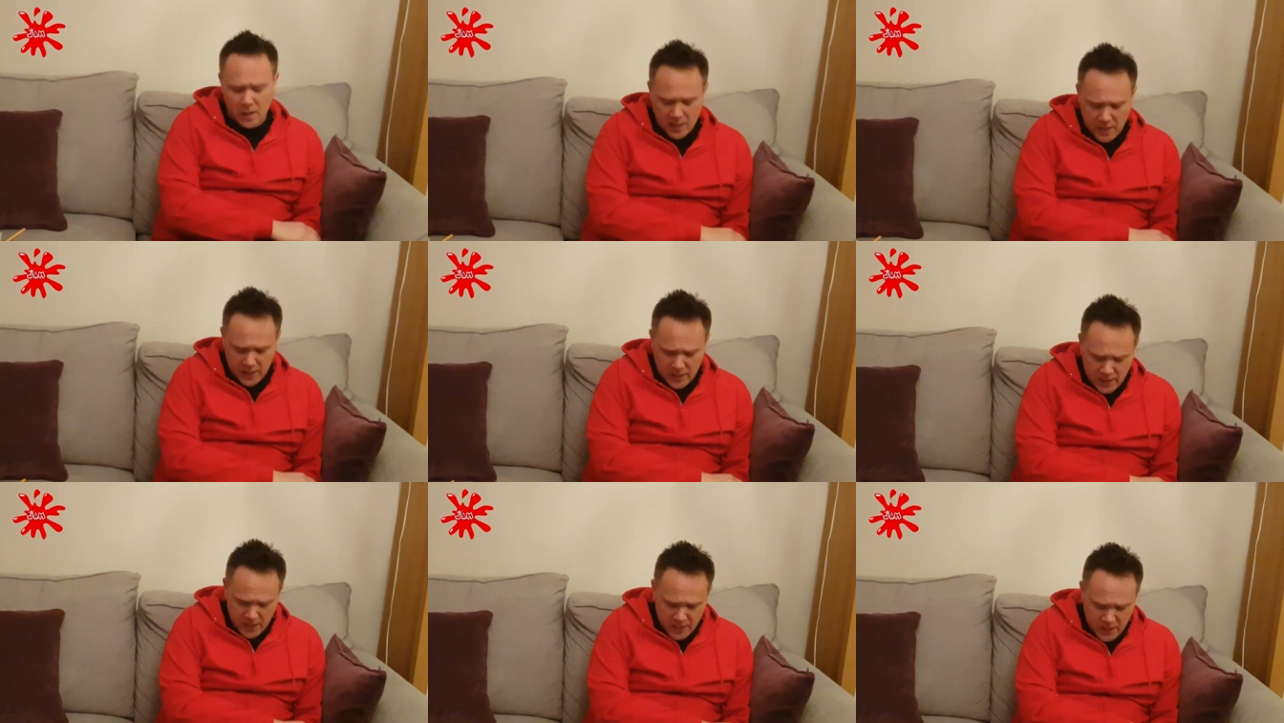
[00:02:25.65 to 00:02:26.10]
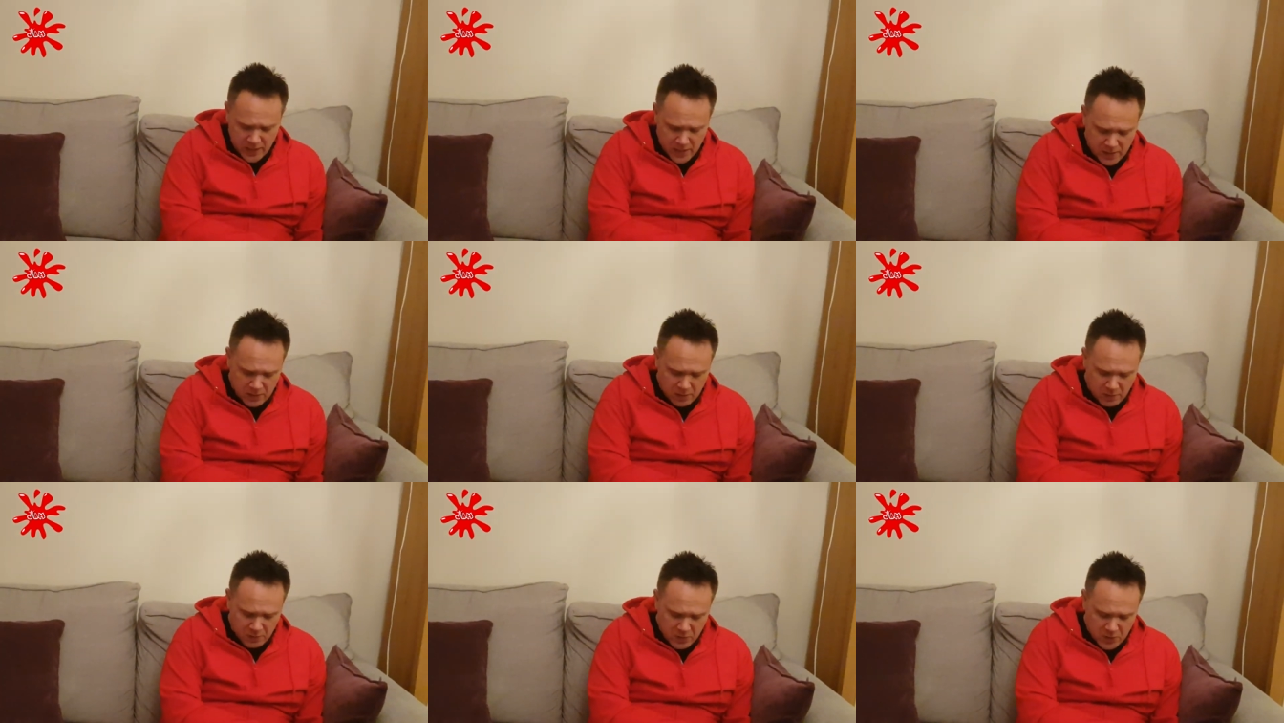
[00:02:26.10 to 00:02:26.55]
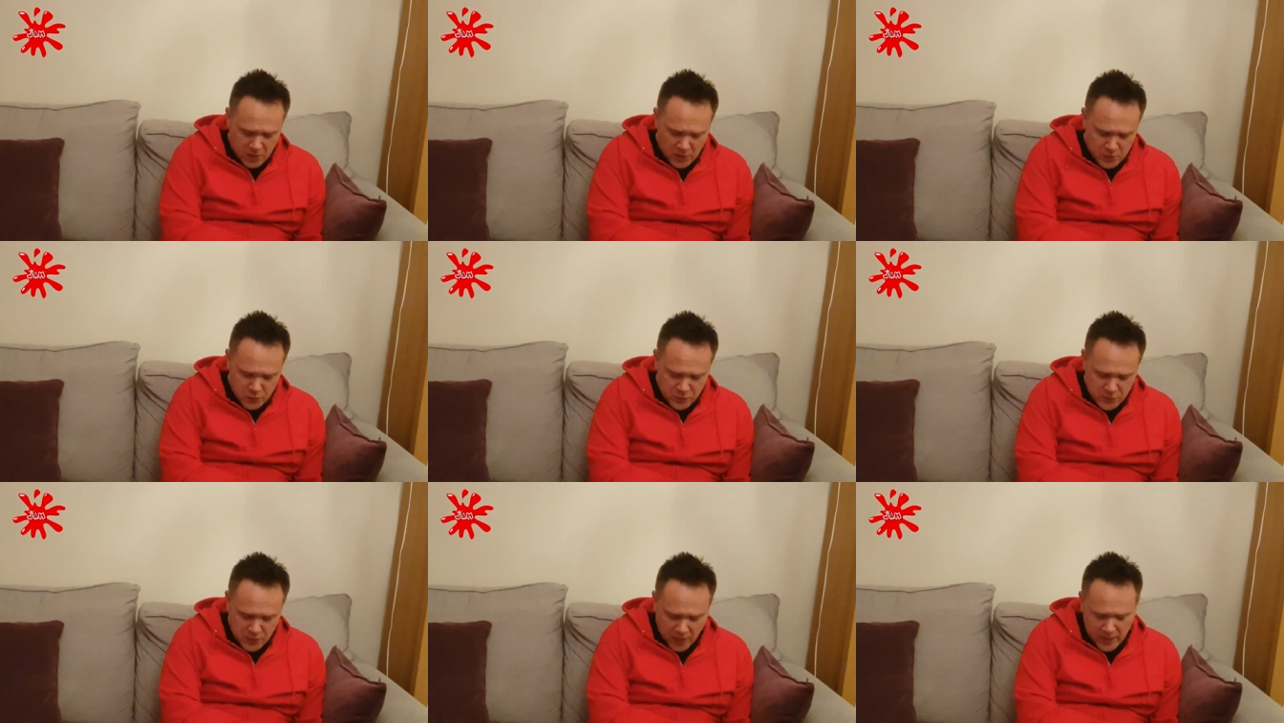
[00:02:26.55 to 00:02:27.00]
in
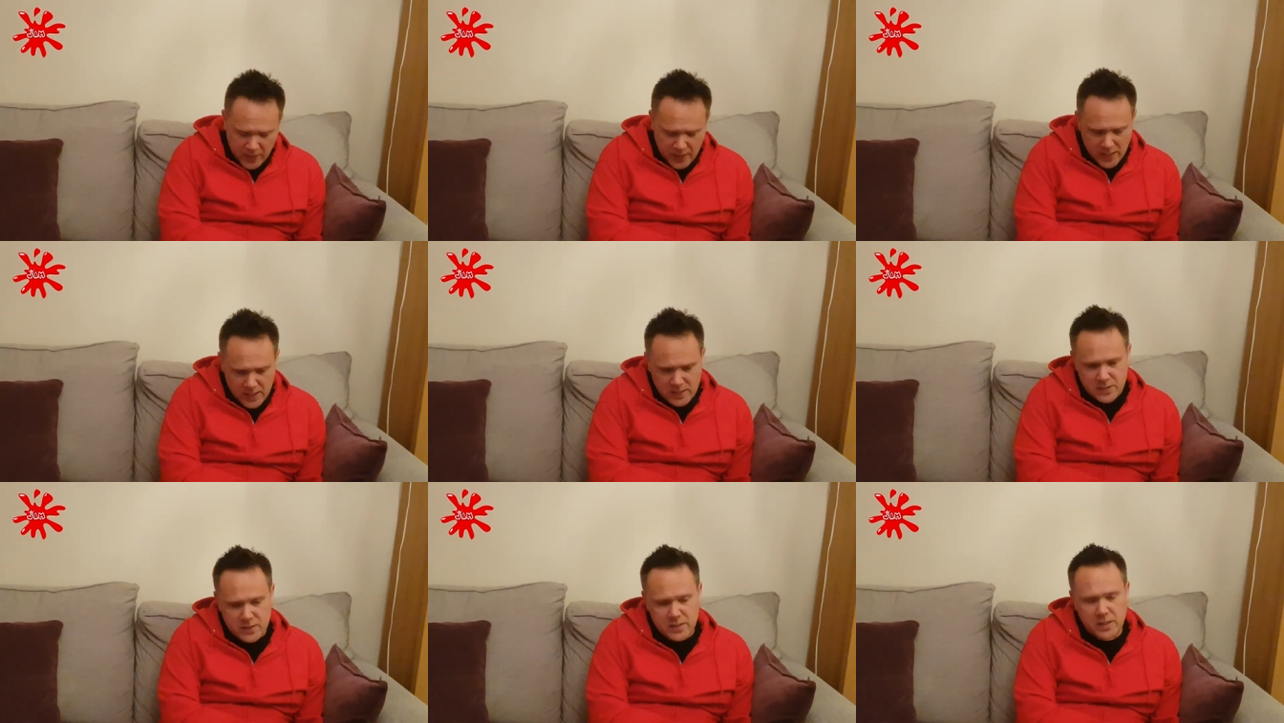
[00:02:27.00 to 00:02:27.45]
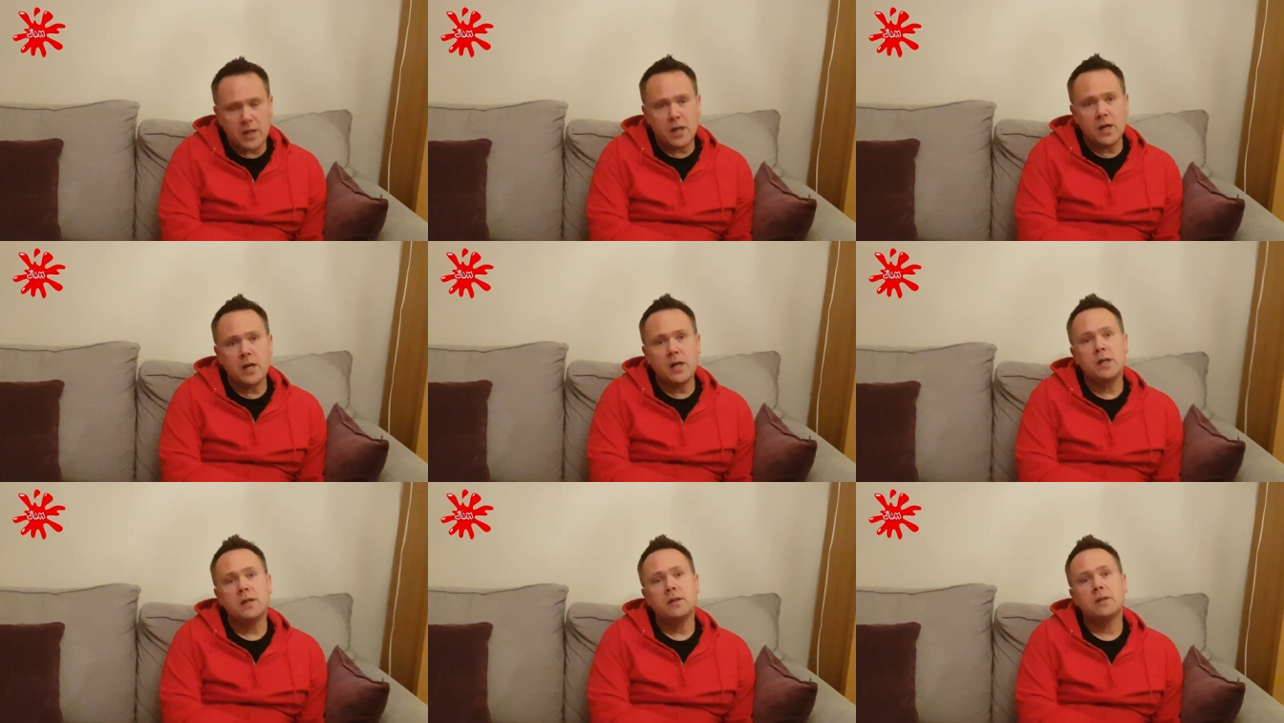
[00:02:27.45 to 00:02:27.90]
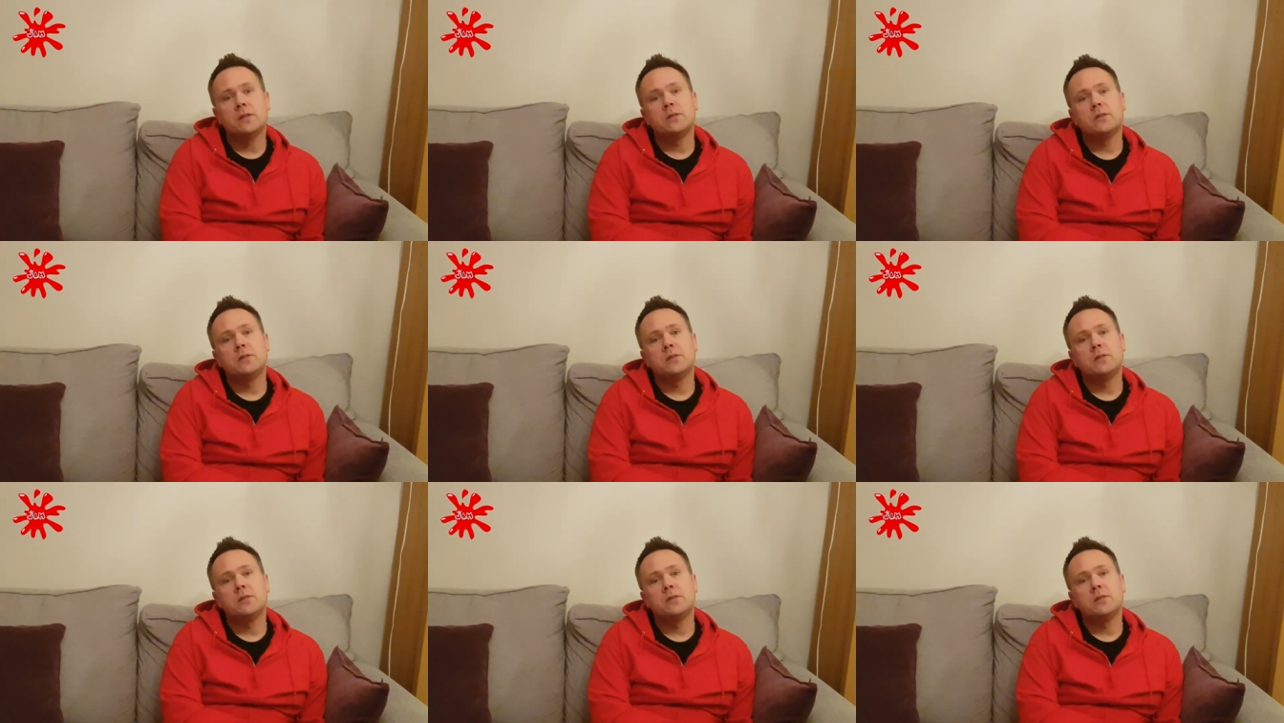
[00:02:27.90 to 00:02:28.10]
countries like India,